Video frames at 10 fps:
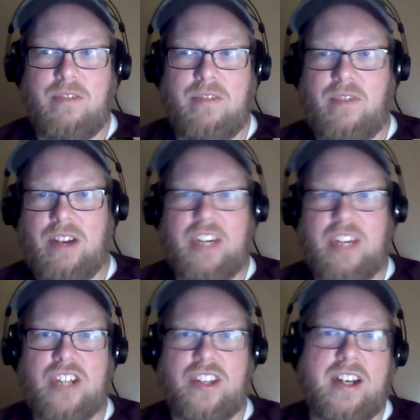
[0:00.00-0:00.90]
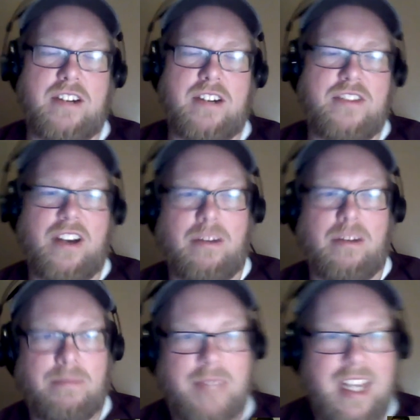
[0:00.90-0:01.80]
foundation there.
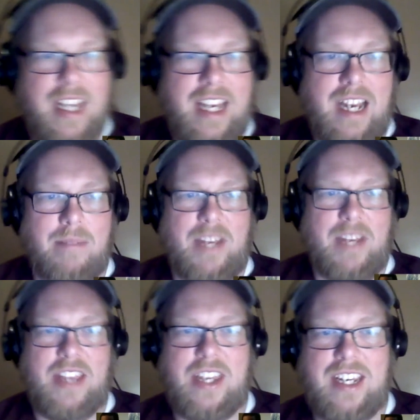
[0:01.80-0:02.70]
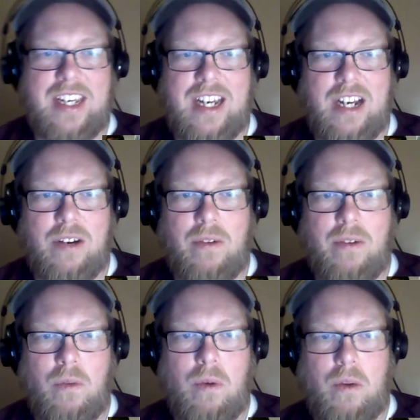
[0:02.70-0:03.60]
So, yeah, I think
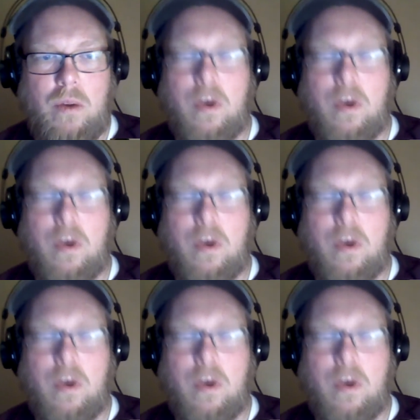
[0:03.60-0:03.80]
we're